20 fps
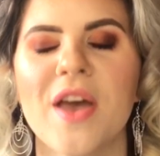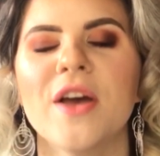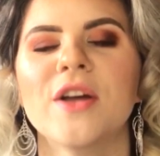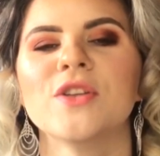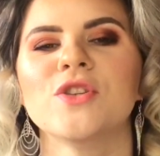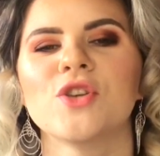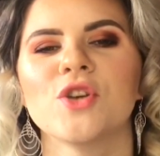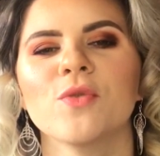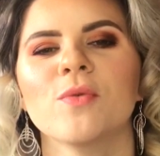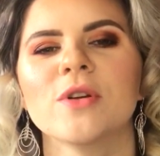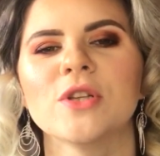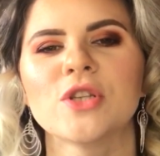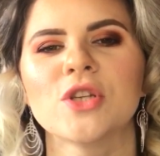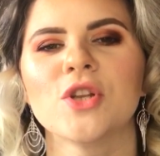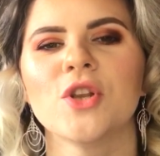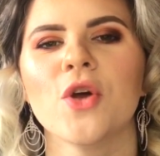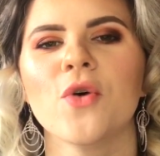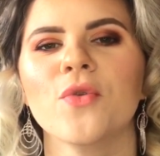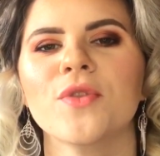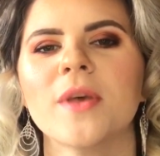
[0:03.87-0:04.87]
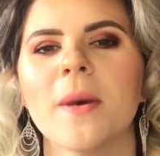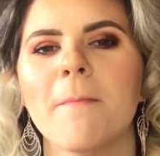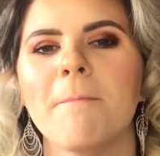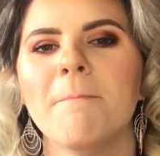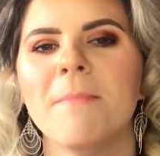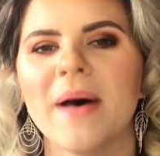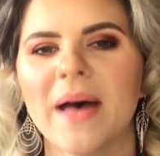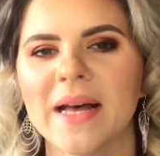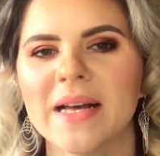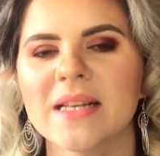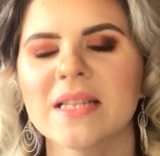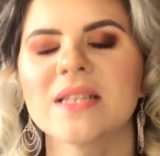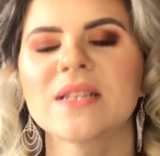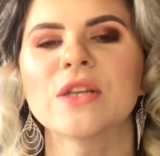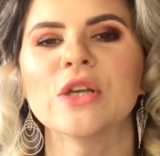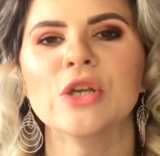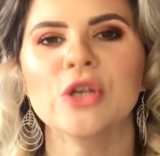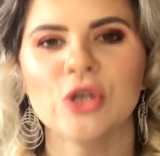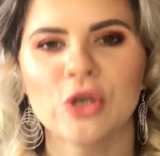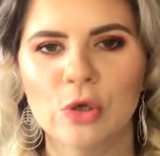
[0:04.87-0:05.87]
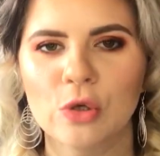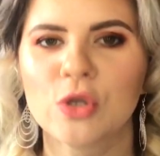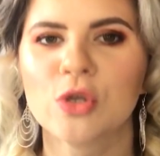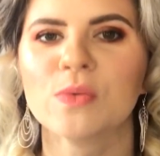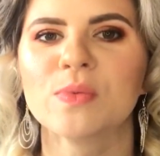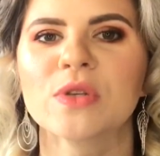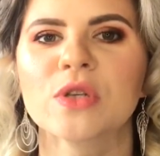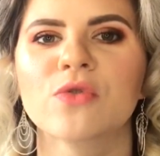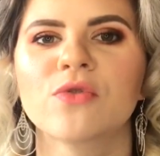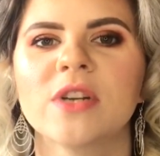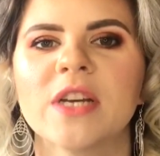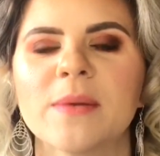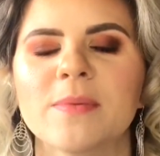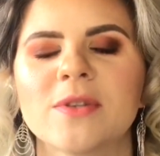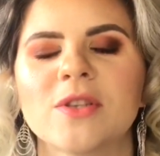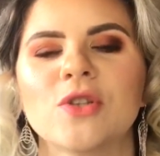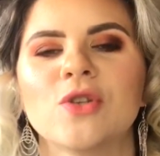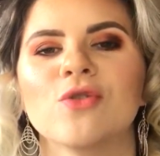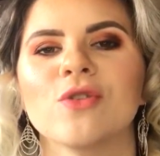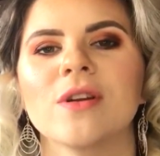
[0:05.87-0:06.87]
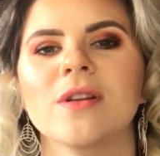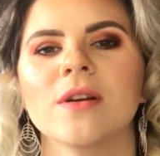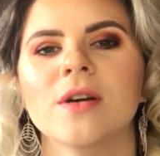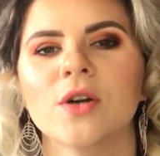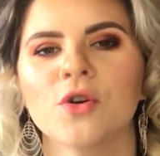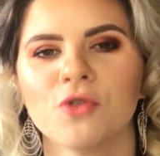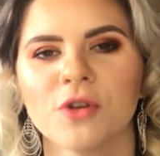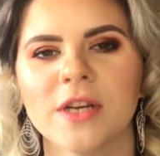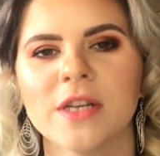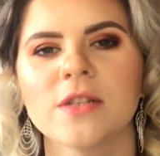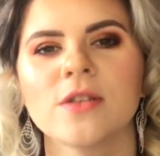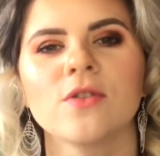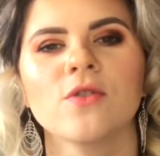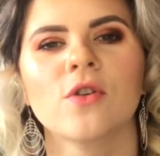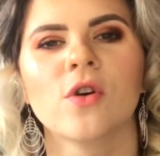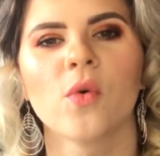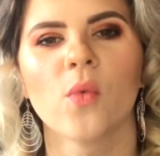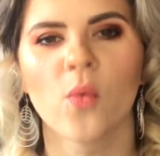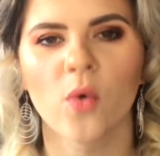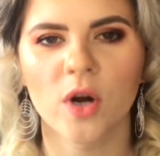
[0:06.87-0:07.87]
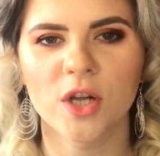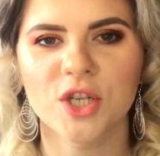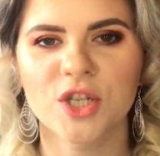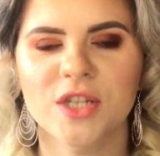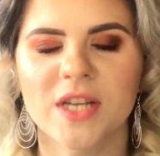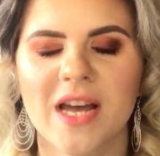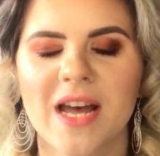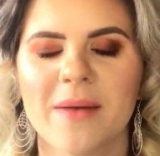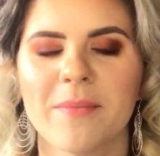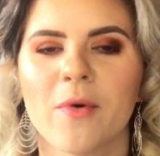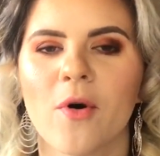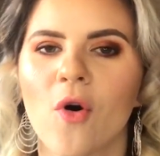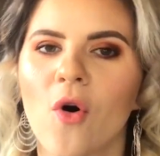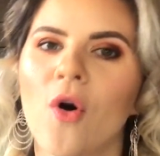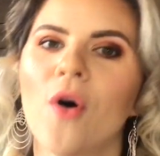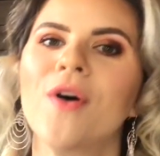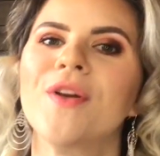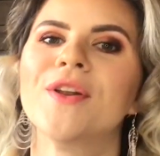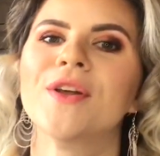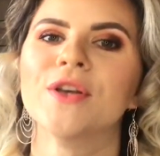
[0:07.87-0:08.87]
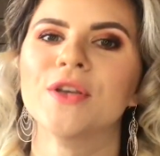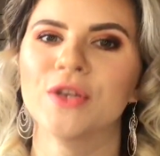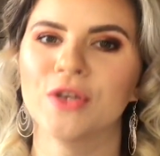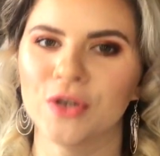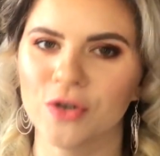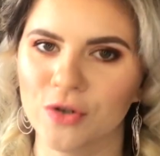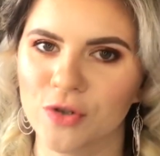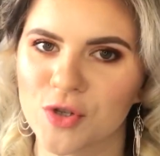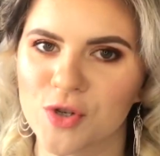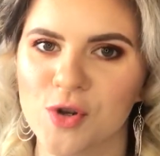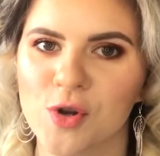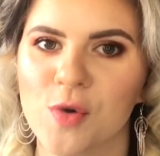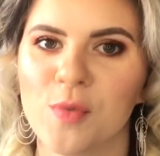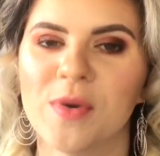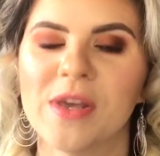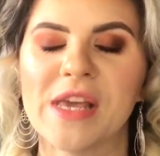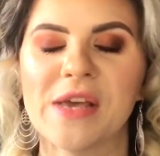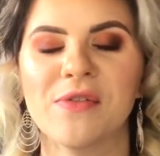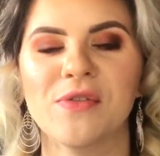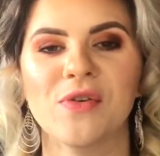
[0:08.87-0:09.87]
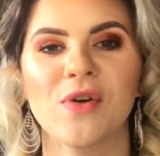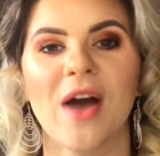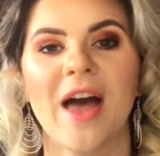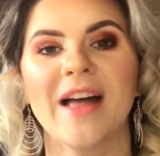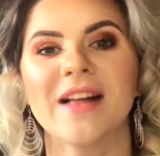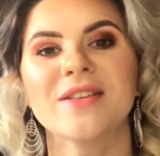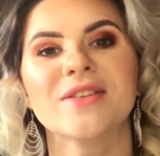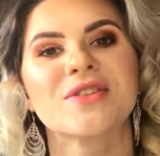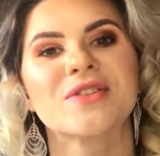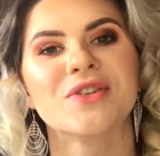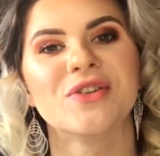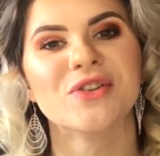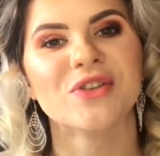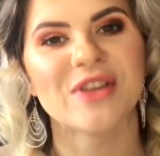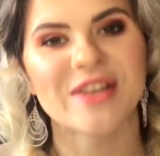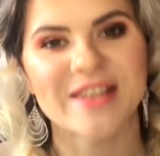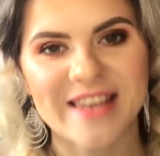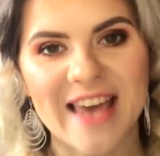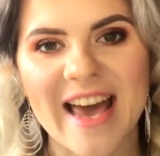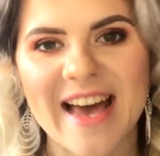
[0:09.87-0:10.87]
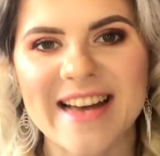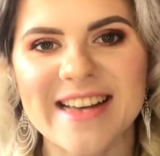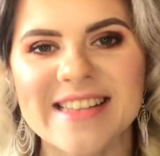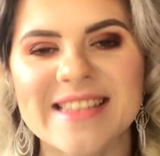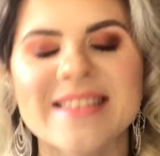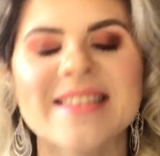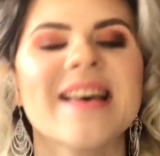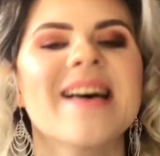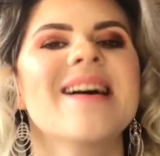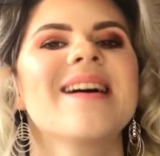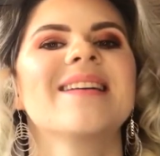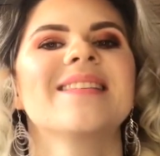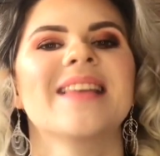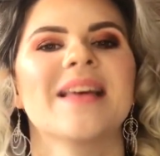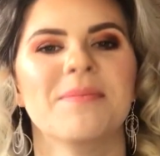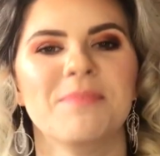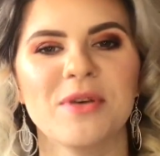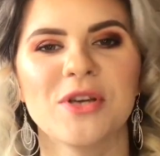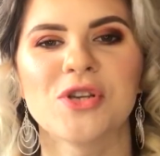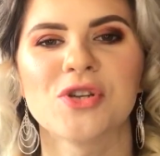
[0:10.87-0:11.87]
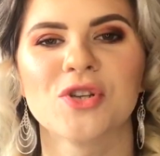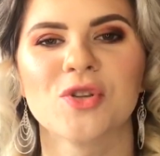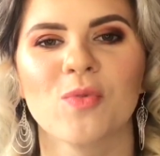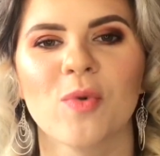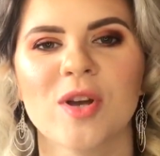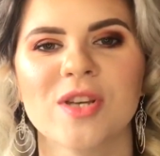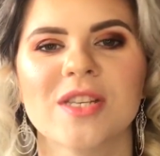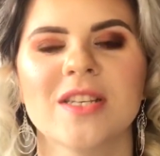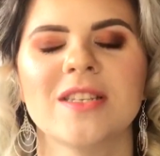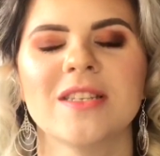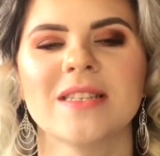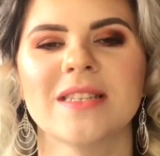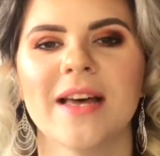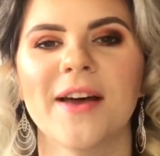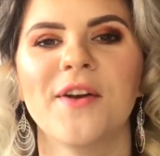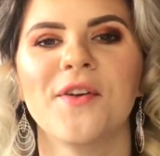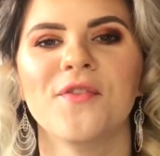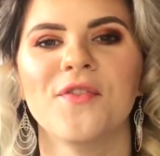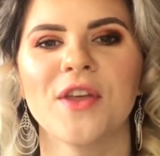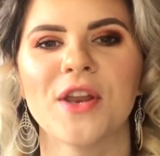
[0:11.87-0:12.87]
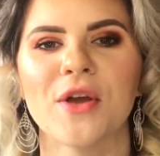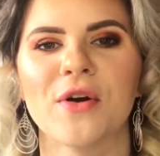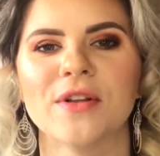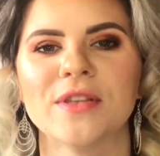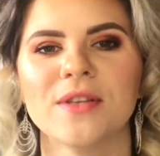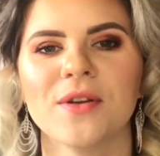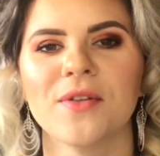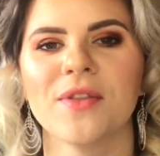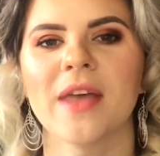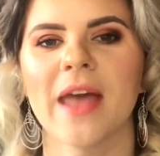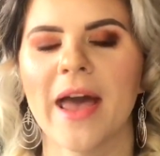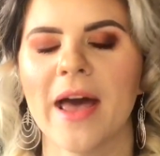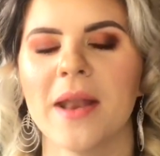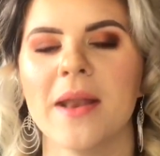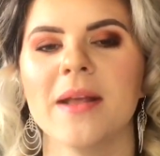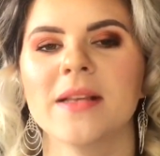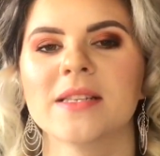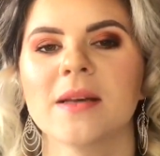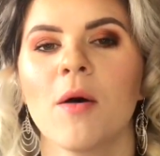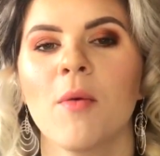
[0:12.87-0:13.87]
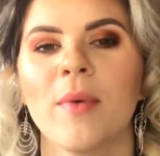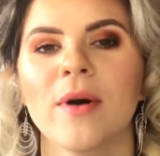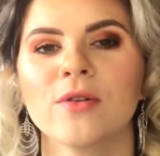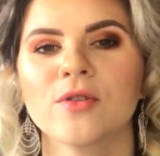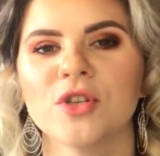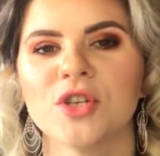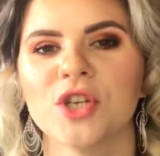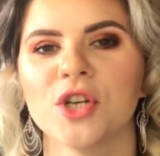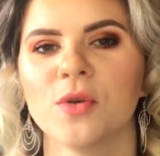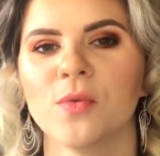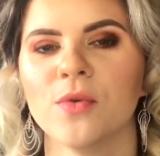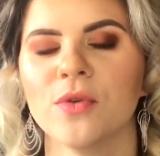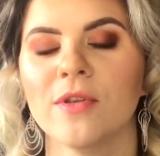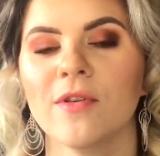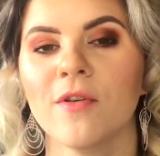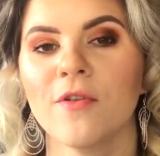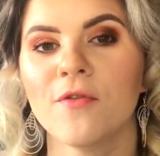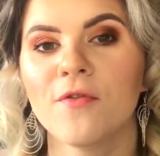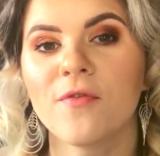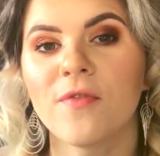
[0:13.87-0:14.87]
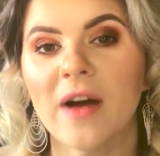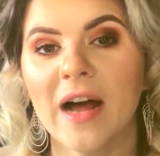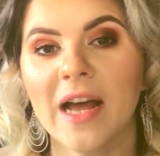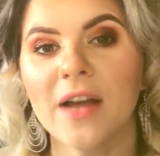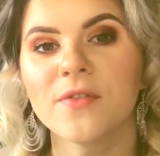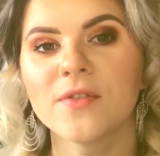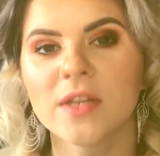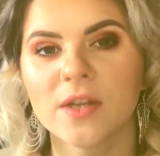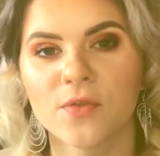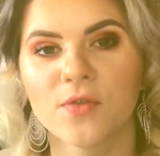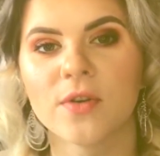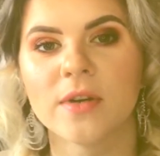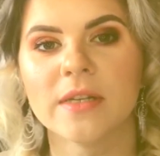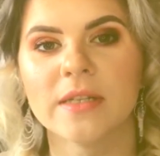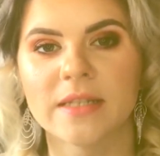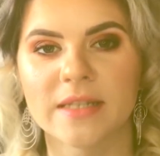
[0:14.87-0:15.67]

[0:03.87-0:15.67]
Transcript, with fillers: Do you want to know the best YouTube script to increase your watch time on YouTube? If you answered yes, then be sure to watch this entire video until the end, as I'm about to share with you 5 different